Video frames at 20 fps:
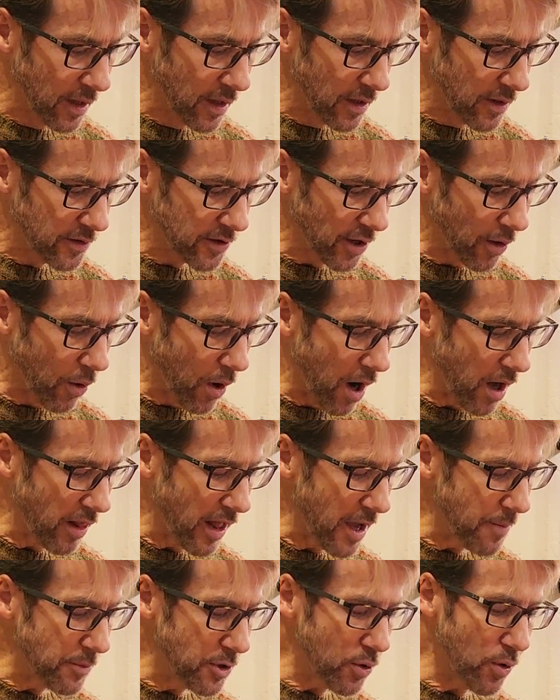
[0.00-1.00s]
So all
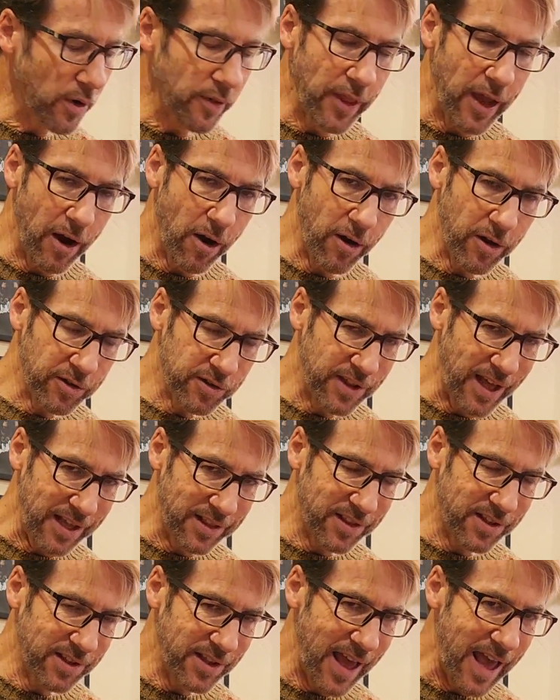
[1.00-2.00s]
I'm doing there is that
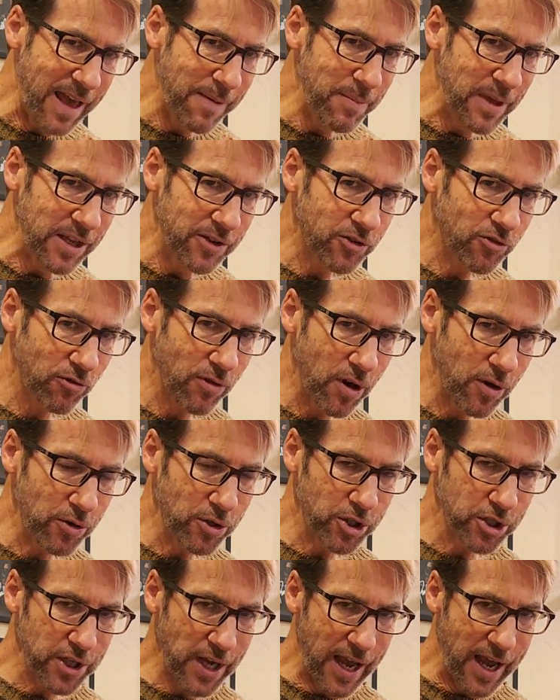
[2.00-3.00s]
same intro
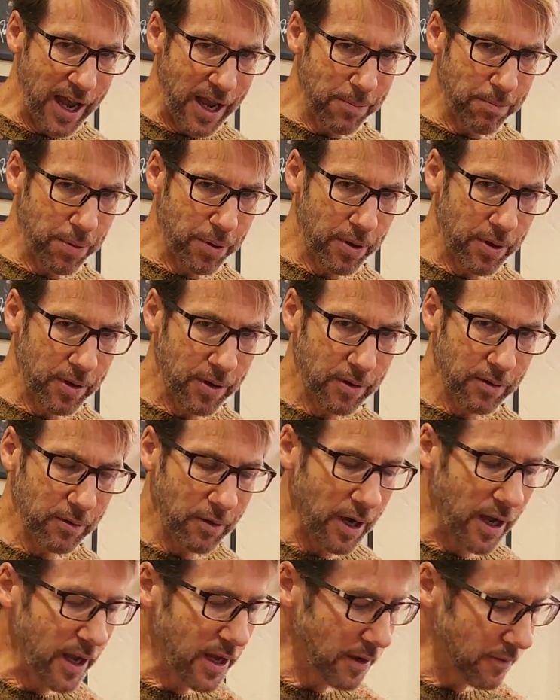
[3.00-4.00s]
shape,
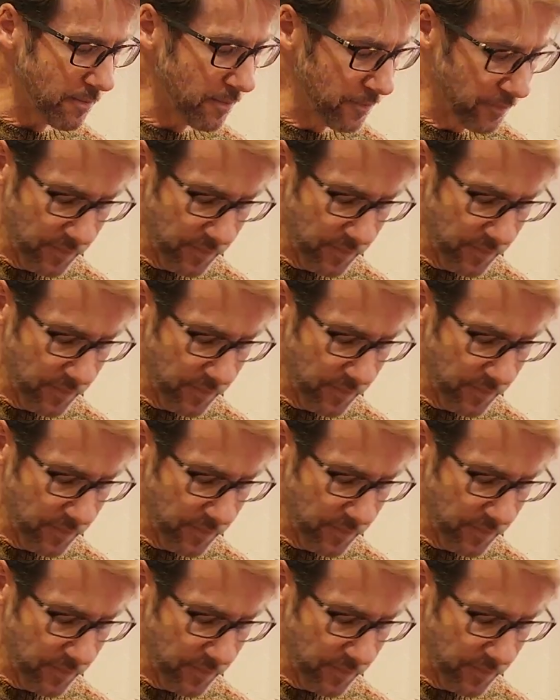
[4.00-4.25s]
right?